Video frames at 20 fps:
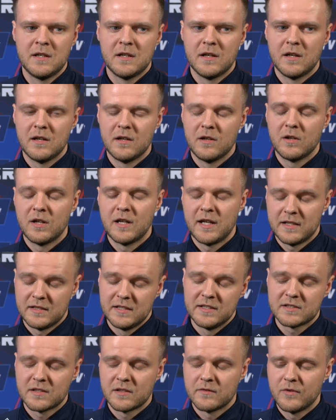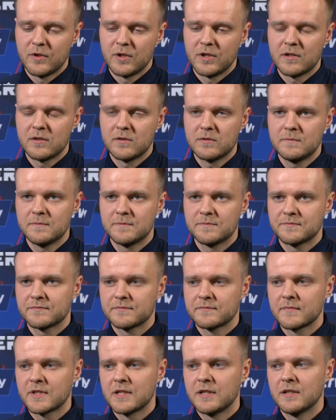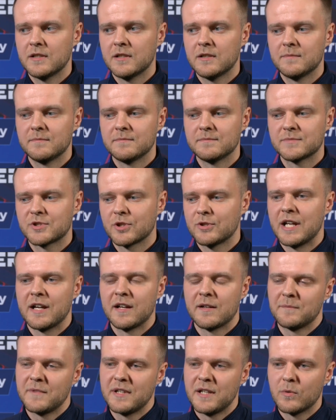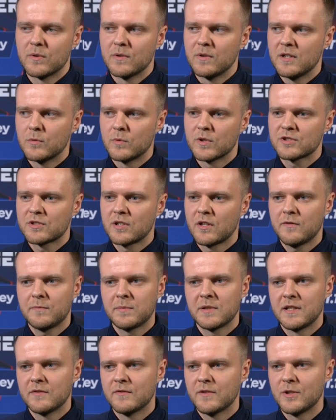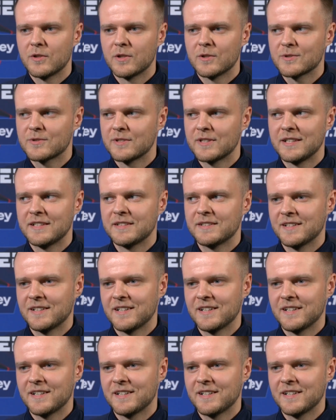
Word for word: uh, at least on Vertigo. Um, so yeah, it, it was tough playing Vertigo today.